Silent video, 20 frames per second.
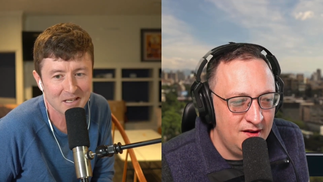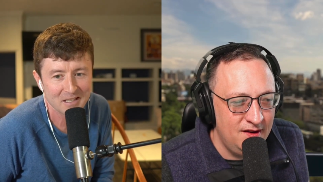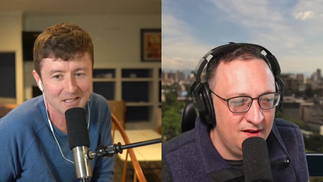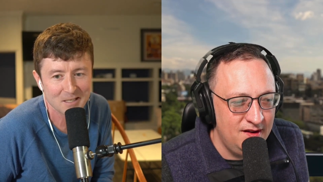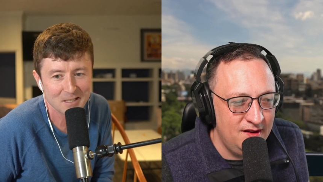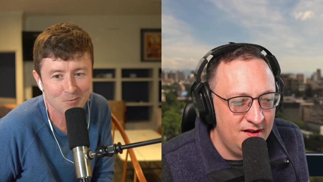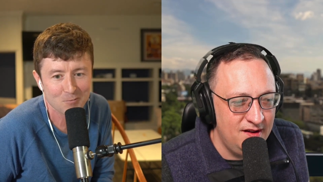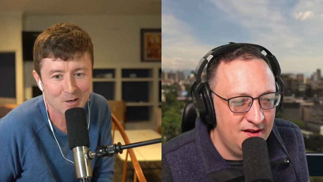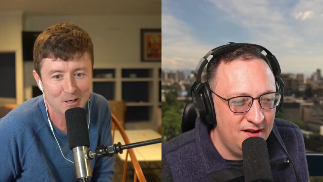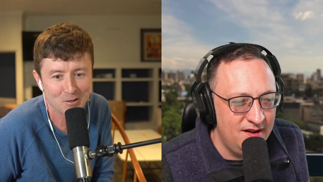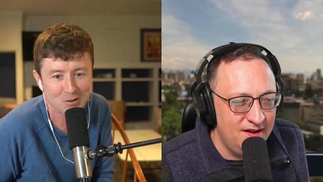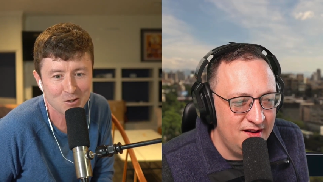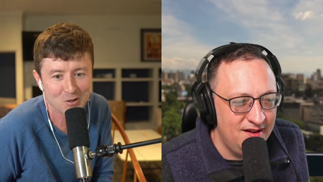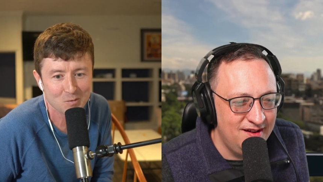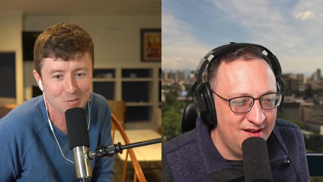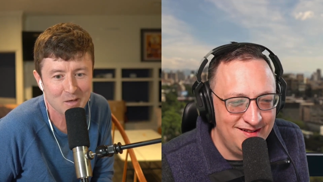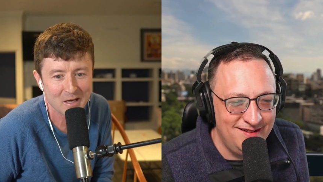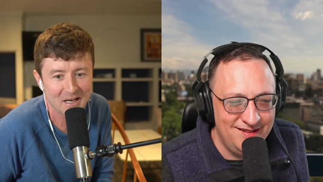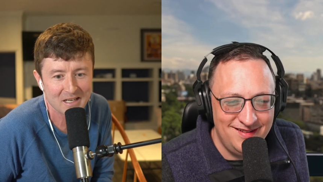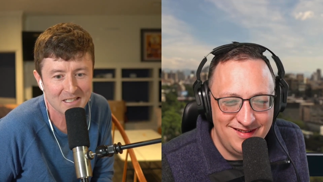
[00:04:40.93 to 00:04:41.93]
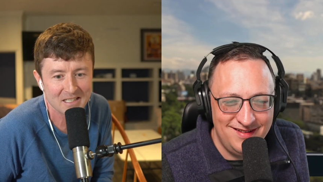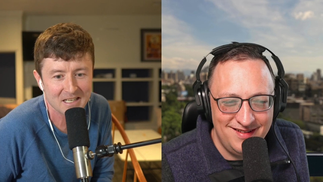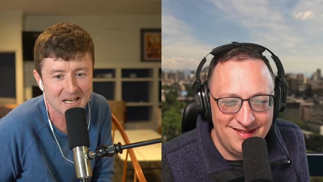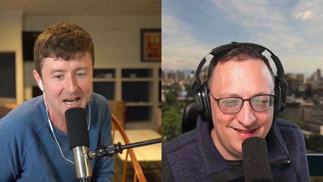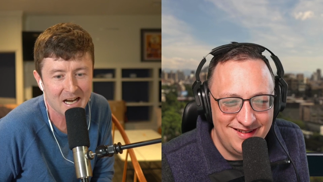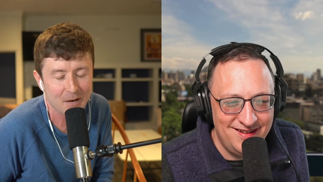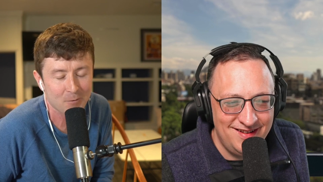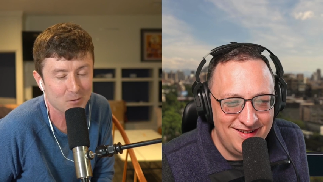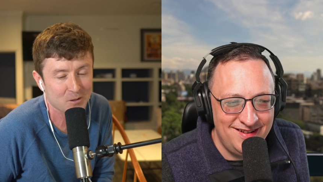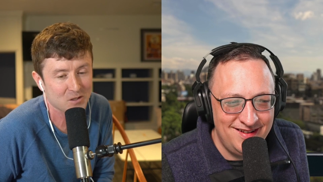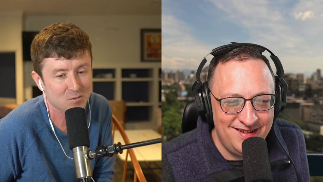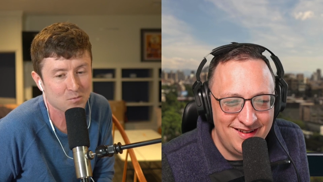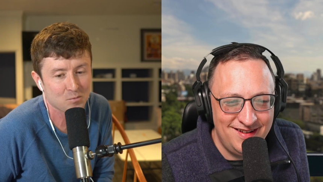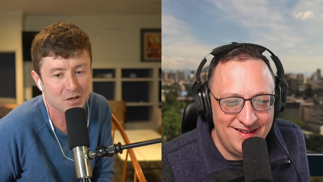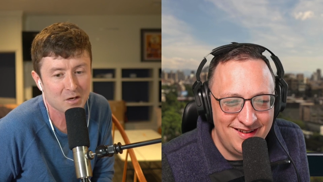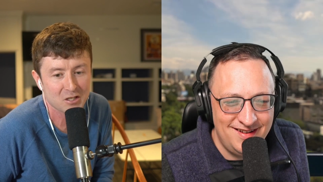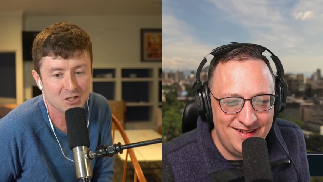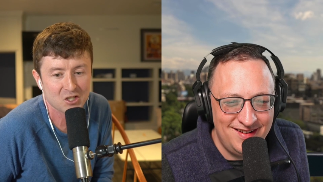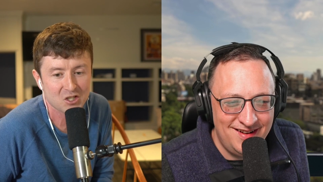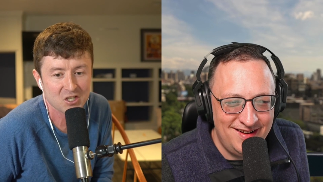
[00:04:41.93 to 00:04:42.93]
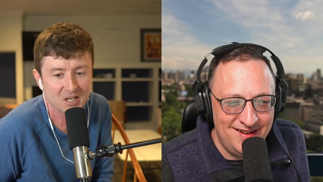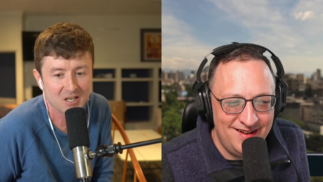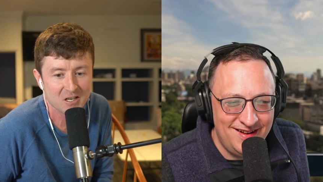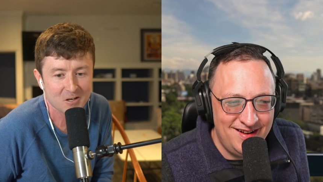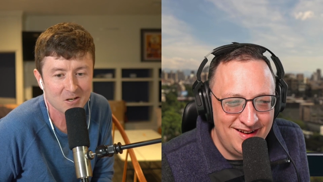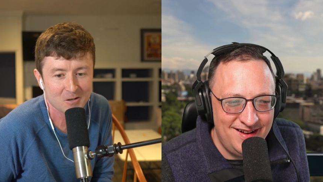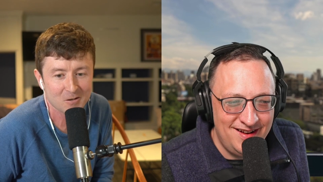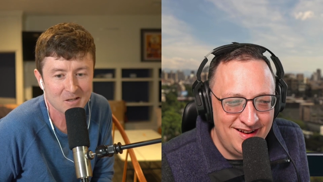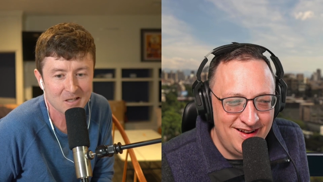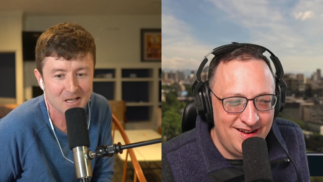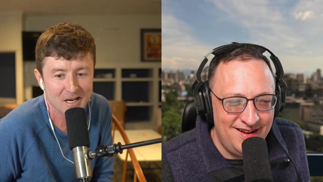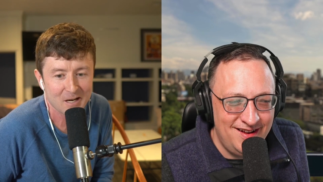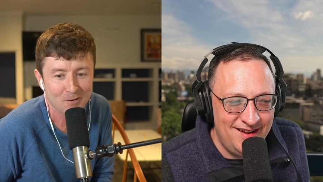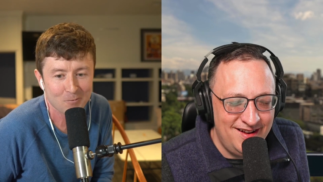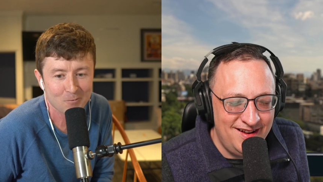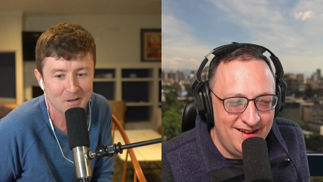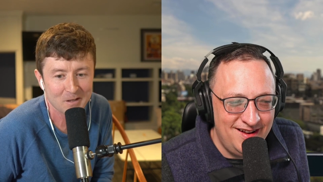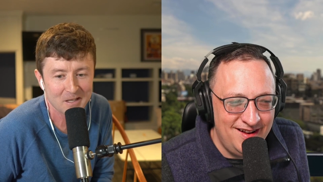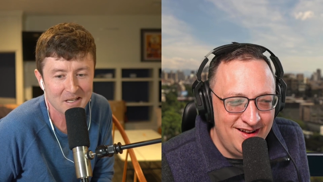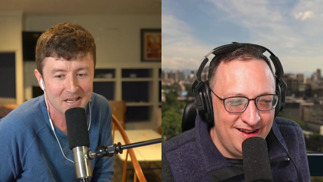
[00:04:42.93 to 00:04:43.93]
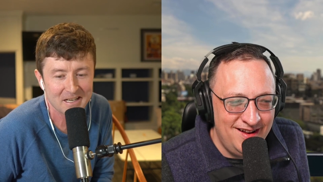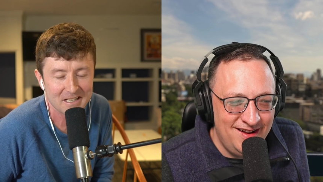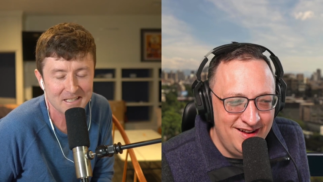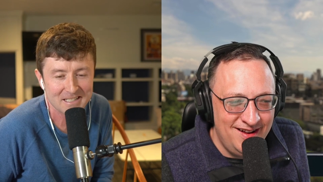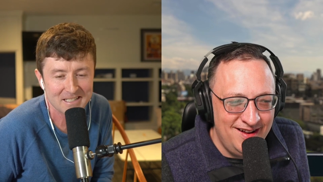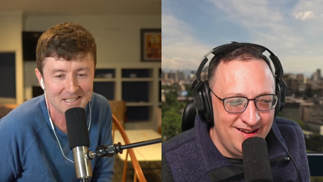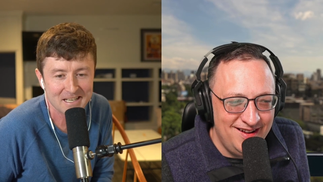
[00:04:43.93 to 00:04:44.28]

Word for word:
Speaker 1: in retrospect, I was much sicker than I realized and